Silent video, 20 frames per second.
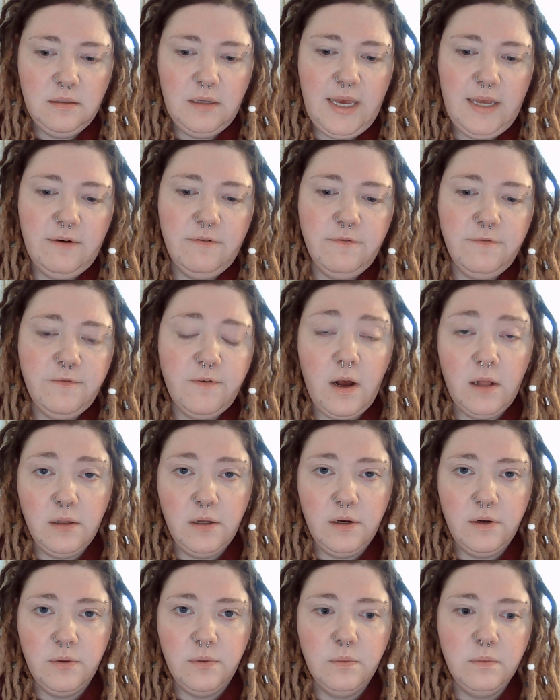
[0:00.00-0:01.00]
and
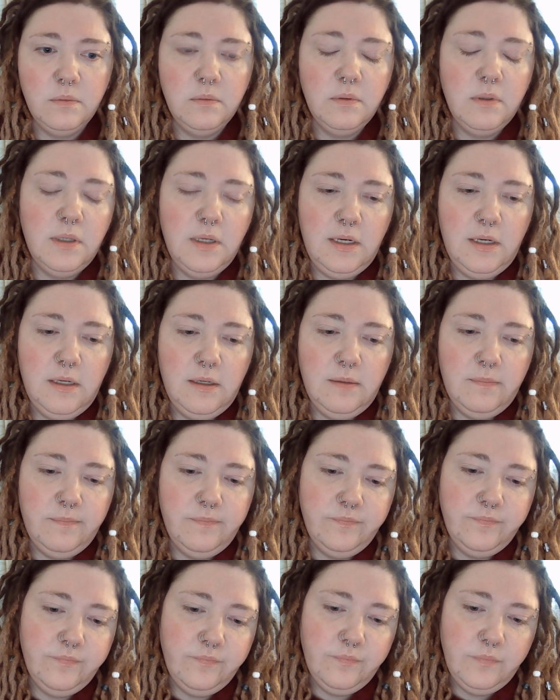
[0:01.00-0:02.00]
follow,
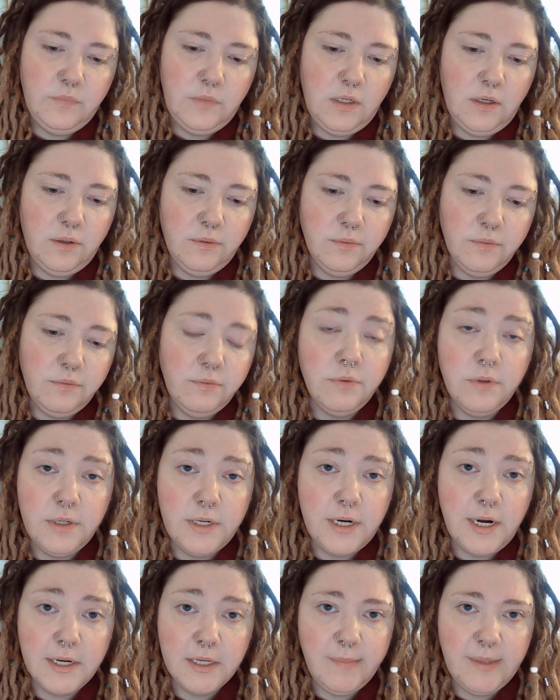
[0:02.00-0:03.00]
through the
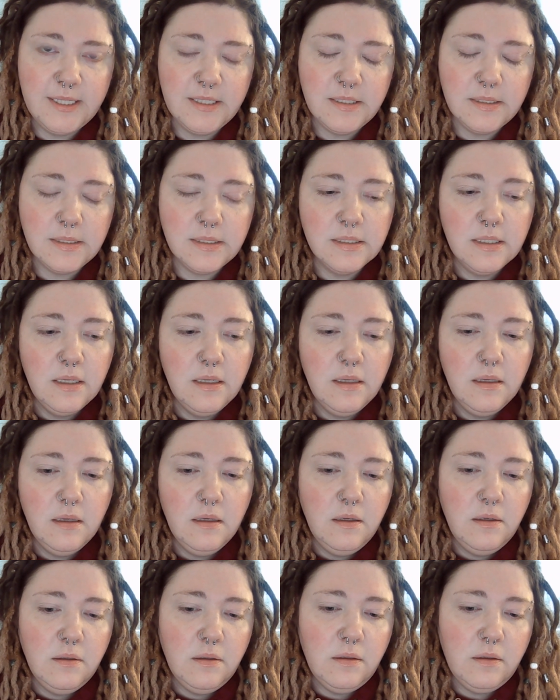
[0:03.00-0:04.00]
documents
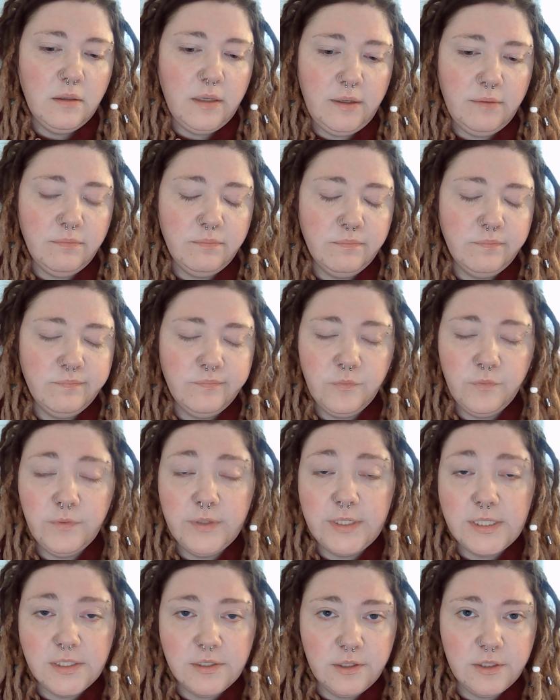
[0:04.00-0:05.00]
and
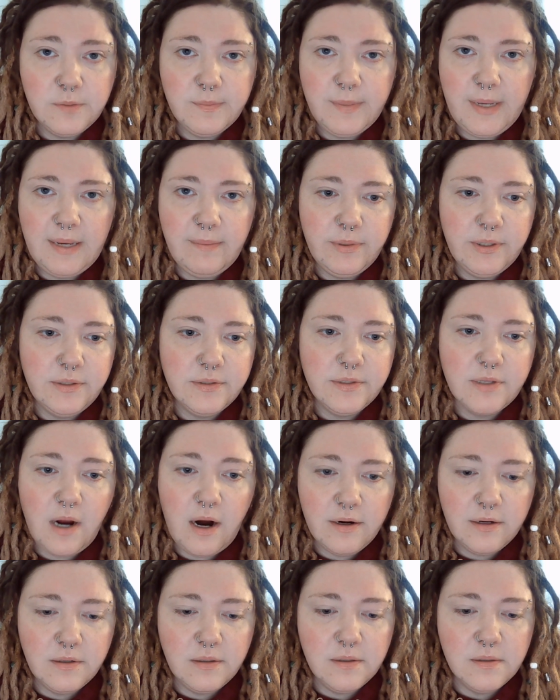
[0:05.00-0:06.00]
research papers,
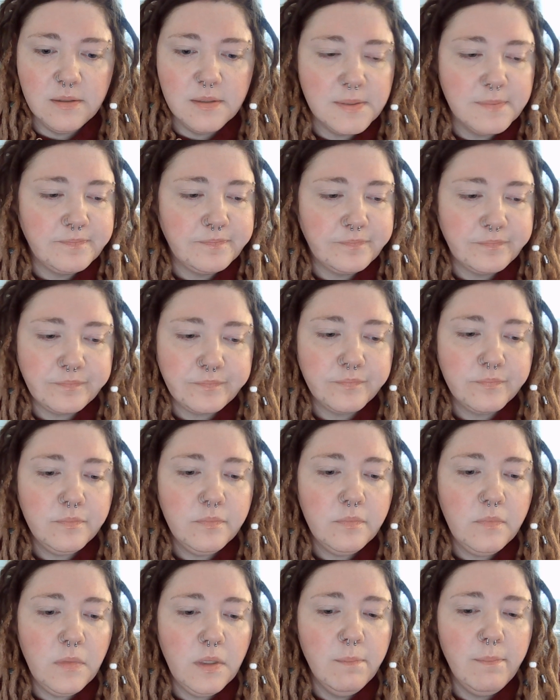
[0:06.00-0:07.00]
articles.
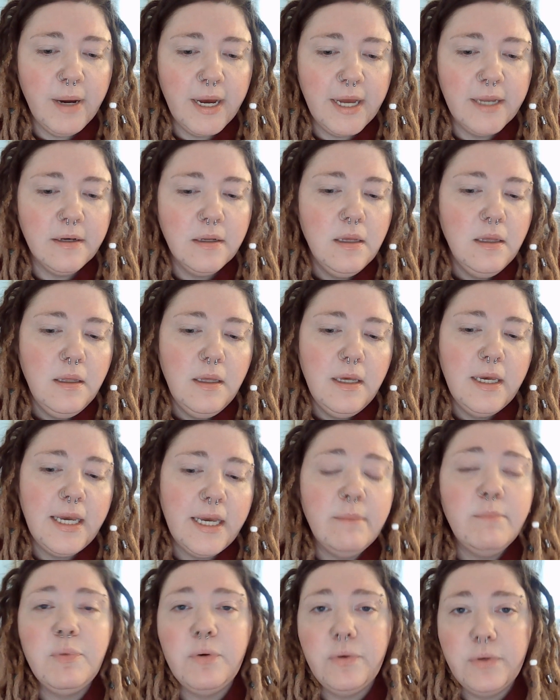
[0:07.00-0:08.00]
But
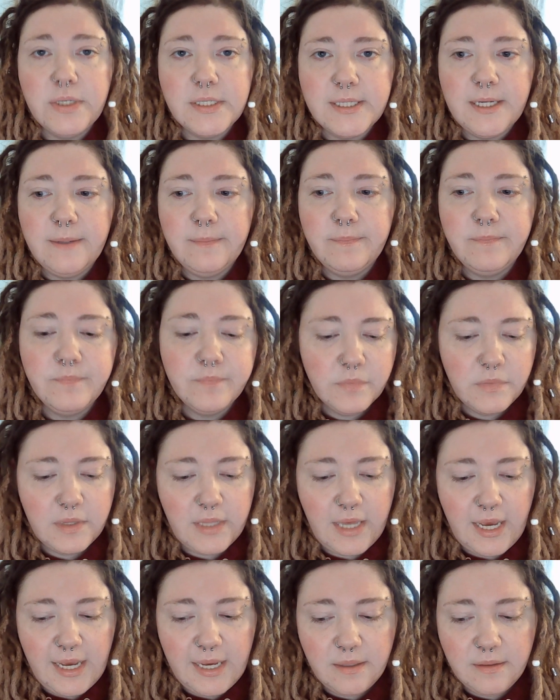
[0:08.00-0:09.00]
in Buddhism,
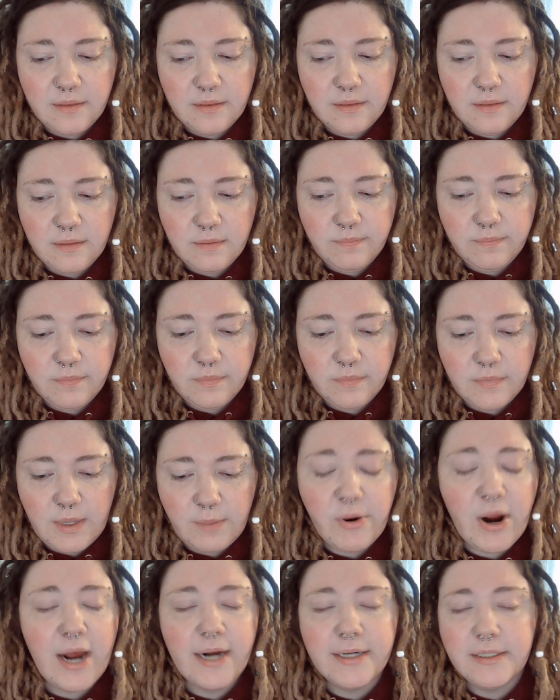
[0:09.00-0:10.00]
they
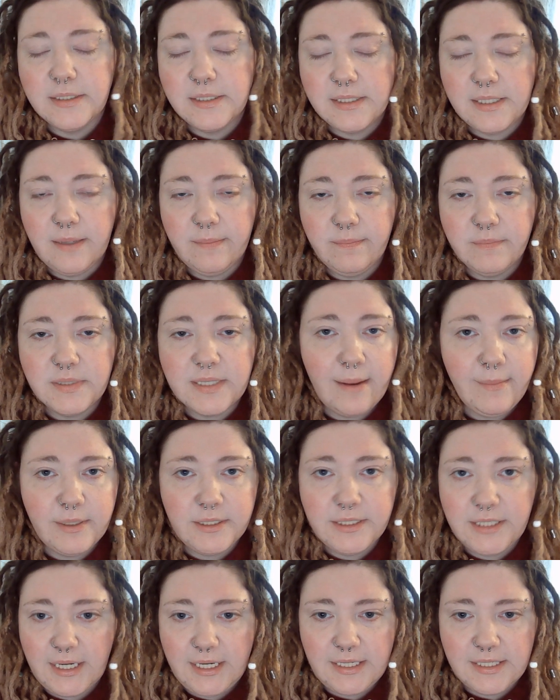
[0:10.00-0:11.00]
practice them
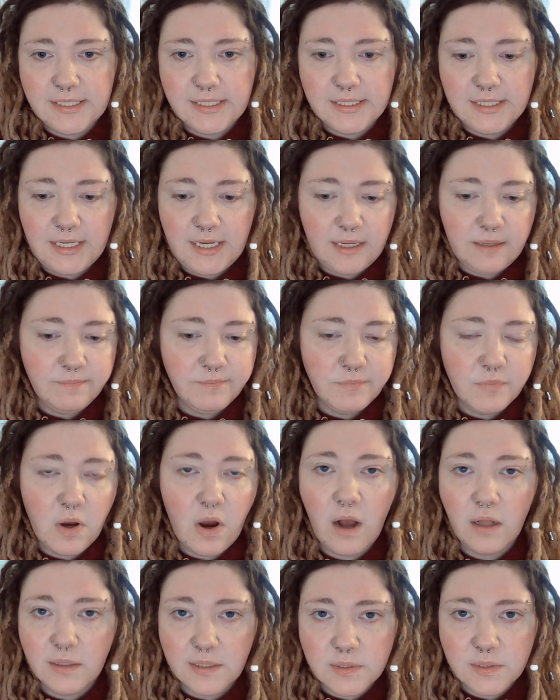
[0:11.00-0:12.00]
simultaneously,
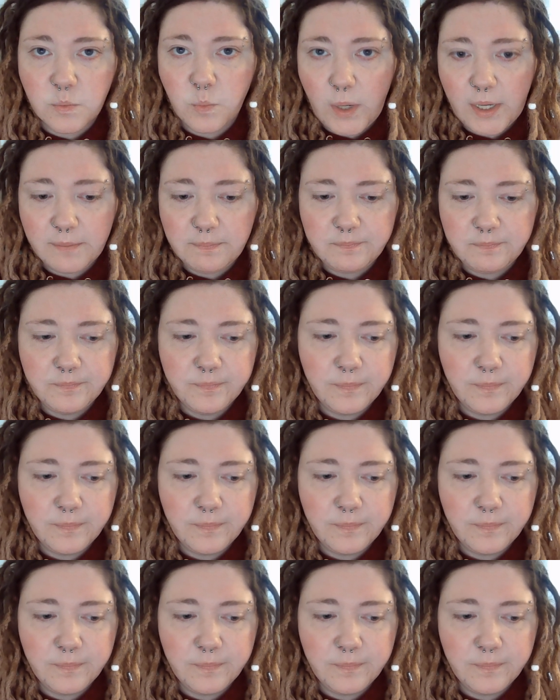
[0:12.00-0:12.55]
all as one.